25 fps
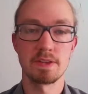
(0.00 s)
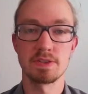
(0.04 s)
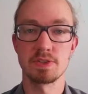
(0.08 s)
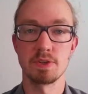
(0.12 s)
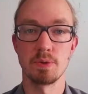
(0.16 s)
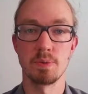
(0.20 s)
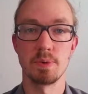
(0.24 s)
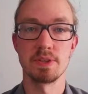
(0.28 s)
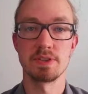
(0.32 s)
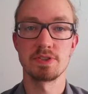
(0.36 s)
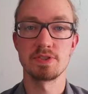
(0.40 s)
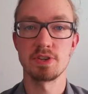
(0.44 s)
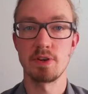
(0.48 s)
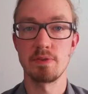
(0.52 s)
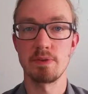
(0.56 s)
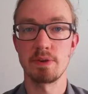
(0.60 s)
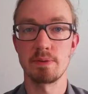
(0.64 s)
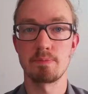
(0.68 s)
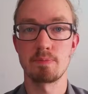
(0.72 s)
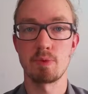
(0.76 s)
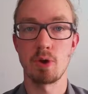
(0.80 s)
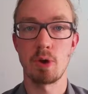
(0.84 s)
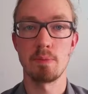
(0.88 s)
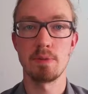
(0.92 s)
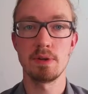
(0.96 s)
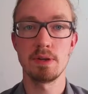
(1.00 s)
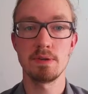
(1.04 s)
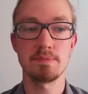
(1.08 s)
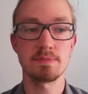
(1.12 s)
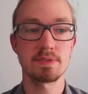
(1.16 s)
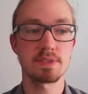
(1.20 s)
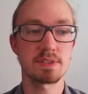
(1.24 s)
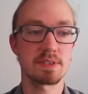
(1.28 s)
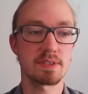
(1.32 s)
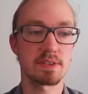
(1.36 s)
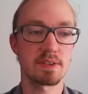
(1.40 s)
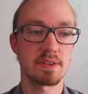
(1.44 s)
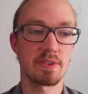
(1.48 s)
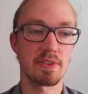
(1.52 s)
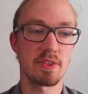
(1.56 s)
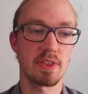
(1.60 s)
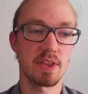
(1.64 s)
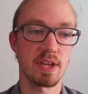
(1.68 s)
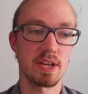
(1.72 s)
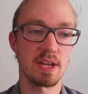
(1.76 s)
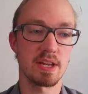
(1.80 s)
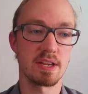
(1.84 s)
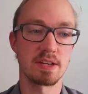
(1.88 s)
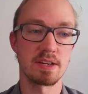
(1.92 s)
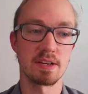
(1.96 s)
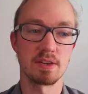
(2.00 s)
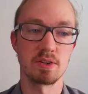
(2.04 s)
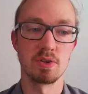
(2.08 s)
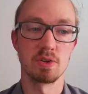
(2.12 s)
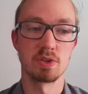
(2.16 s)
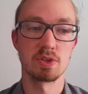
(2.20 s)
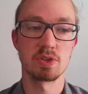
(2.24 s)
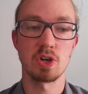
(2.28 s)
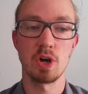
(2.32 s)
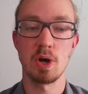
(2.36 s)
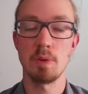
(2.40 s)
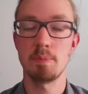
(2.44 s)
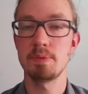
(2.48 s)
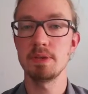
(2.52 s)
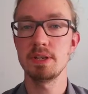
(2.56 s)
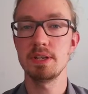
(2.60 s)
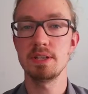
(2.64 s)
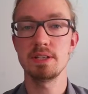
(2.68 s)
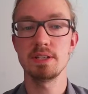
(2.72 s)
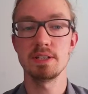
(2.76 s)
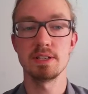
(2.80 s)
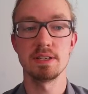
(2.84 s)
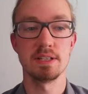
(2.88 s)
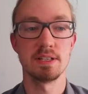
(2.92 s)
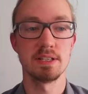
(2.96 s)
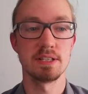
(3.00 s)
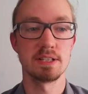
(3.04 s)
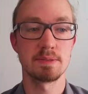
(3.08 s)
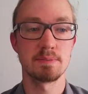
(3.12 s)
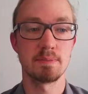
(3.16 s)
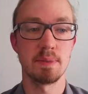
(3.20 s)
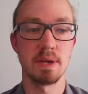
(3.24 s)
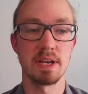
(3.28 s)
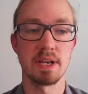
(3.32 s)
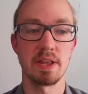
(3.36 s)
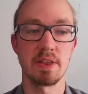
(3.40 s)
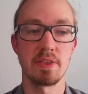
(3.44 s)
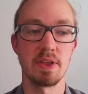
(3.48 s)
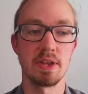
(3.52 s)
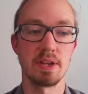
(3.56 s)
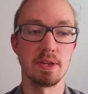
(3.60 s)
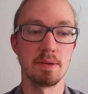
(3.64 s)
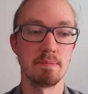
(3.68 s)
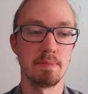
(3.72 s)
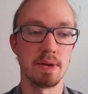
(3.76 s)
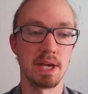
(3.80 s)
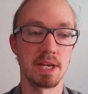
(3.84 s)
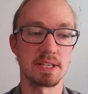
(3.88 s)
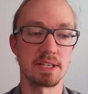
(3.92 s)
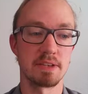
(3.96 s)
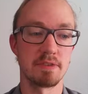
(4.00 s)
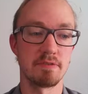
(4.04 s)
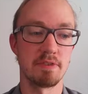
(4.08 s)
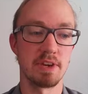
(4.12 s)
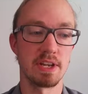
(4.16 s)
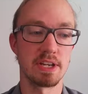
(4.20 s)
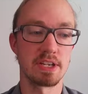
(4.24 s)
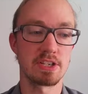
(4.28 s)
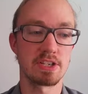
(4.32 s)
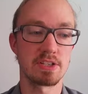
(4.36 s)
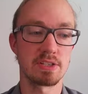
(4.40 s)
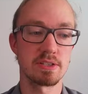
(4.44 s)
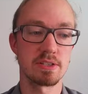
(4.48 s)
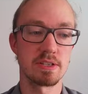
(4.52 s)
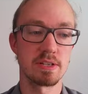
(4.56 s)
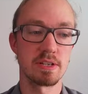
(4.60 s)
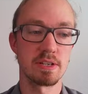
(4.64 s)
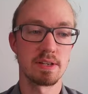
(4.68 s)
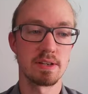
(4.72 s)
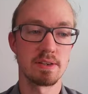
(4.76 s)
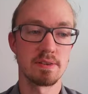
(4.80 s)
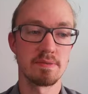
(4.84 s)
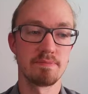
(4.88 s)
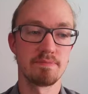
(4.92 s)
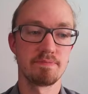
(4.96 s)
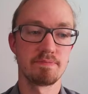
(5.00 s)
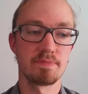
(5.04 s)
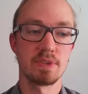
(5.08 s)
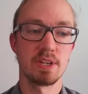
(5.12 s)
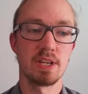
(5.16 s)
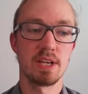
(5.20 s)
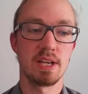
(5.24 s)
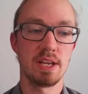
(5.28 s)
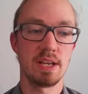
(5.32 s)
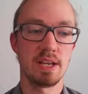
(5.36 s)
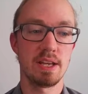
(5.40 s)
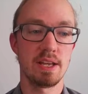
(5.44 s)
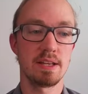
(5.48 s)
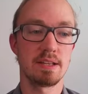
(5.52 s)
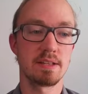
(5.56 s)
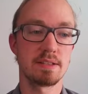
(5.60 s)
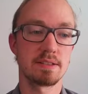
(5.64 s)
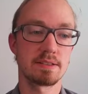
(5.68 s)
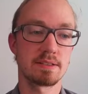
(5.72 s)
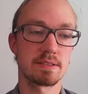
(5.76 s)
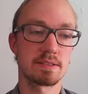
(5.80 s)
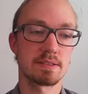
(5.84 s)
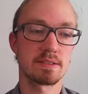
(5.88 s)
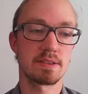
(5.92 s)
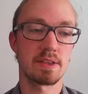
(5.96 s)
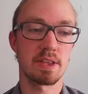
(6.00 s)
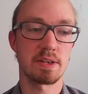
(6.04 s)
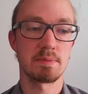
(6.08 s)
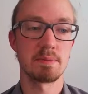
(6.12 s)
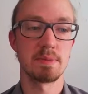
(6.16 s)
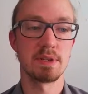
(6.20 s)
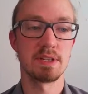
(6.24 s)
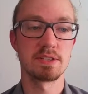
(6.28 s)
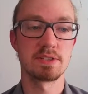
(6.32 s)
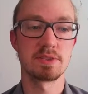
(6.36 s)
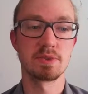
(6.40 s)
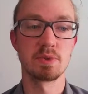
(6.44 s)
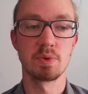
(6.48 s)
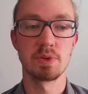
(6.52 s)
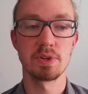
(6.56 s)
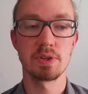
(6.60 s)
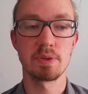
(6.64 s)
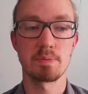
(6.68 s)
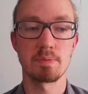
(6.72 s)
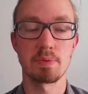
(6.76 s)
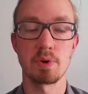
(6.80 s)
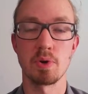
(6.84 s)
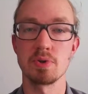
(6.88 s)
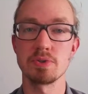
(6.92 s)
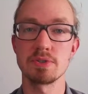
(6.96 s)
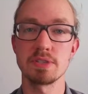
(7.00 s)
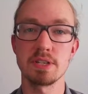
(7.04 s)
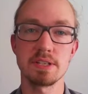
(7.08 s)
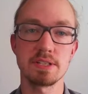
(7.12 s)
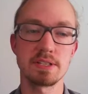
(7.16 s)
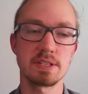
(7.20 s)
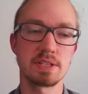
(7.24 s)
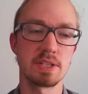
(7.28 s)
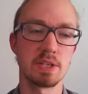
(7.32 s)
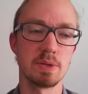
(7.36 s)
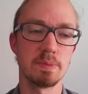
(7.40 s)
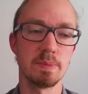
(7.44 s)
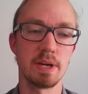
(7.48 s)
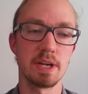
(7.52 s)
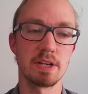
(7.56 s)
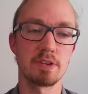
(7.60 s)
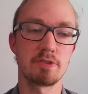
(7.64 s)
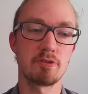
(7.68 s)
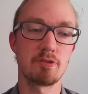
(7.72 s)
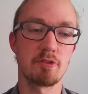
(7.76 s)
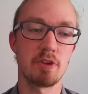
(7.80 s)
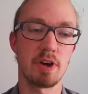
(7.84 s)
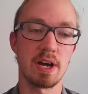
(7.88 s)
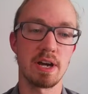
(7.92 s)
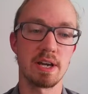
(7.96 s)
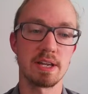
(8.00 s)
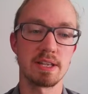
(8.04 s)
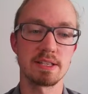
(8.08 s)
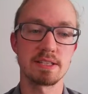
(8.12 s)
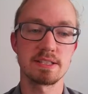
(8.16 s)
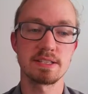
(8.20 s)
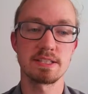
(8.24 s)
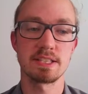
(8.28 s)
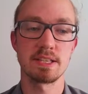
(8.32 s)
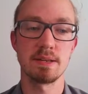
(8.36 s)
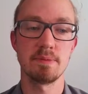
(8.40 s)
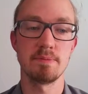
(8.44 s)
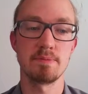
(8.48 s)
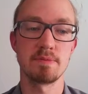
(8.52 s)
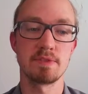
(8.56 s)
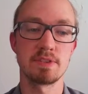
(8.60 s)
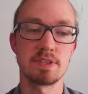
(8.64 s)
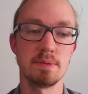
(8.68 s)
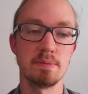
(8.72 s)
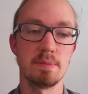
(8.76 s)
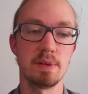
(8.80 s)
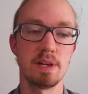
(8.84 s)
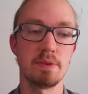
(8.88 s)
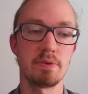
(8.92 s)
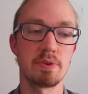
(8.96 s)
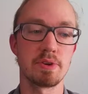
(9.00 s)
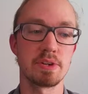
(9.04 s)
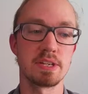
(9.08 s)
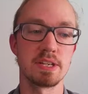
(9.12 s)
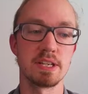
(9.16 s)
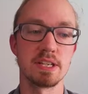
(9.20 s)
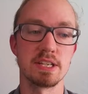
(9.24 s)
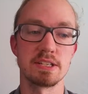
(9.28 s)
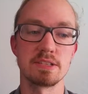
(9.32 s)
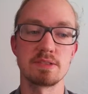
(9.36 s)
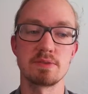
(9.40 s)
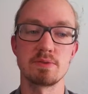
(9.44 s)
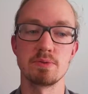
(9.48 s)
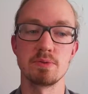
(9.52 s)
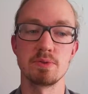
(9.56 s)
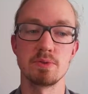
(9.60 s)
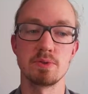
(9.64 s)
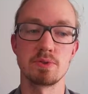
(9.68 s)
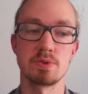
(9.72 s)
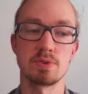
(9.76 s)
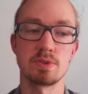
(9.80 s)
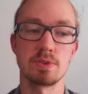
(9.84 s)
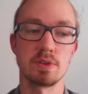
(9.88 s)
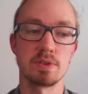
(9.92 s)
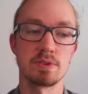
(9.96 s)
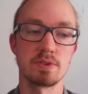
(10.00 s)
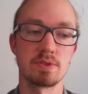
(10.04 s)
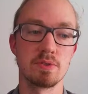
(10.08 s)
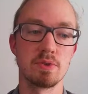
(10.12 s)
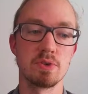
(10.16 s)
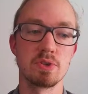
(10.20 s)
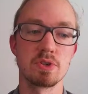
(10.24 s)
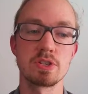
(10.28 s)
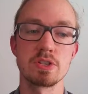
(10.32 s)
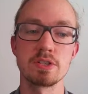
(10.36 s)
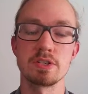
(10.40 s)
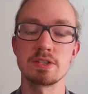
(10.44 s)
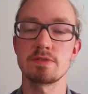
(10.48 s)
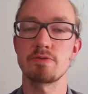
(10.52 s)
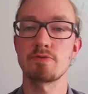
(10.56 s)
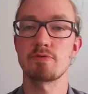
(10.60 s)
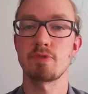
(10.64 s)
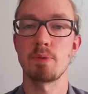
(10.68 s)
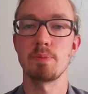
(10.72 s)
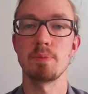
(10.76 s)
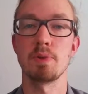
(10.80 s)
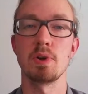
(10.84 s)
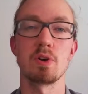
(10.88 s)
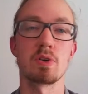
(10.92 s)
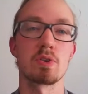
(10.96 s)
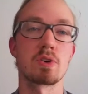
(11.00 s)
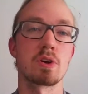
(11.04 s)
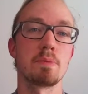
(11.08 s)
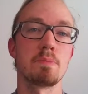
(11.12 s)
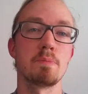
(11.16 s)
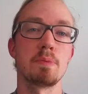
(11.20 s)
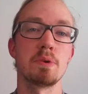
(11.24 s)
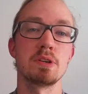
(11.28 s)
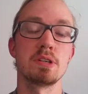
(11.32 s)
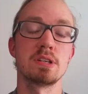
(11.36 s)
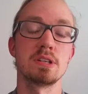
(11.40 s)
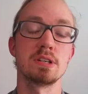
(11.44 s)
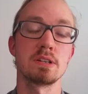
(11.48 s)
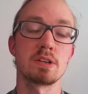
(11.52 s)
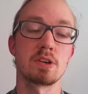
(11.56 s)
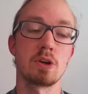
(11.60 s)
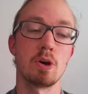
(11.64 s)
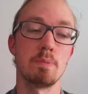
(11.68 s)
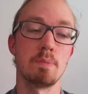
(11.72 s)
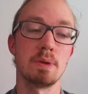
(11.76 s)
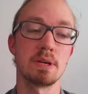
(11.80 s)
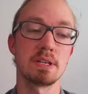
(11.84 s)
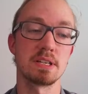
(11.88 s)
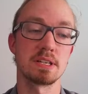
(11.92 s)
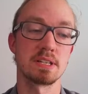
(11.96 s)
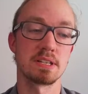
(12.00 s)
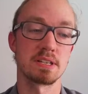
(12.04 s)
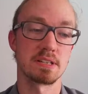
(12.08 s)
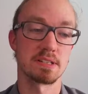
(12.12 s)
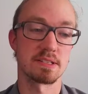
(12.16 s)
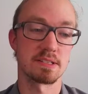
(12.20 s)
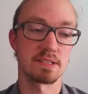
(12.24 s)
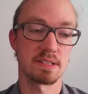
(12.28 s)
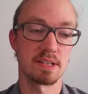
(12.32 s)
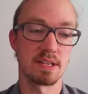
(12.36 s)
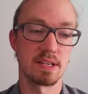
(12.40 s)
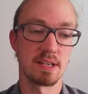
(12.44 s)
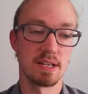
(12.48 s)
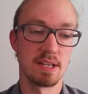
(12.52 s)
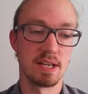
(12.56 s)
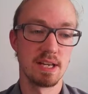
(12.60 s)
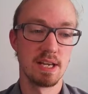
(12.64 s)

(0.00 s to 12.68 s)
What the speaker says: So when solving problems, then a good copy is better than a bad invention. That means during the process you might find similarities to solutions from your competitors.